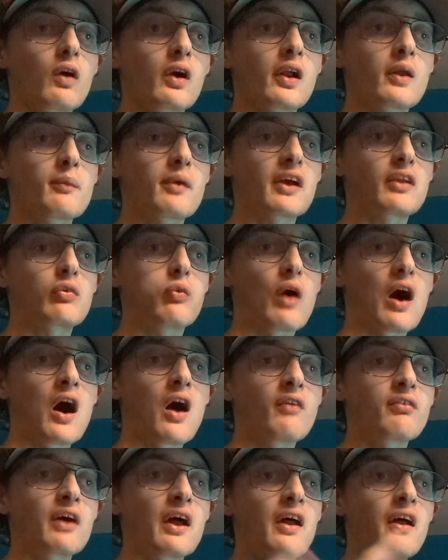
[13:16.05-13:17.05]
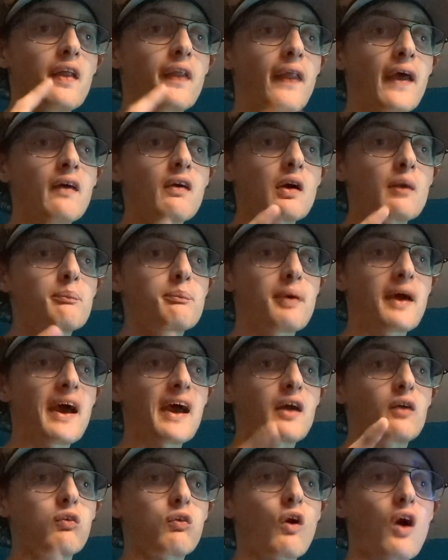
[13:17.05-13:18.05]
were in the Big 12, they were
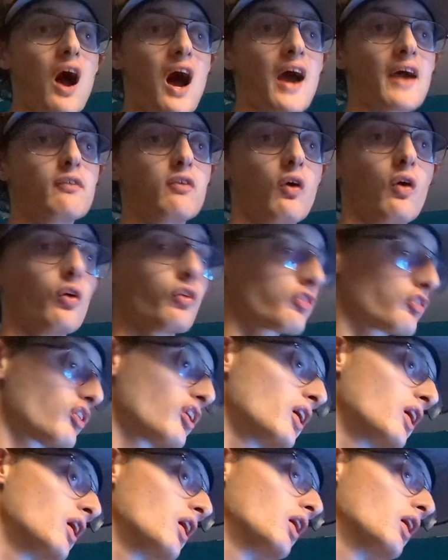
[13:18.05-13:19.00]
big rivals.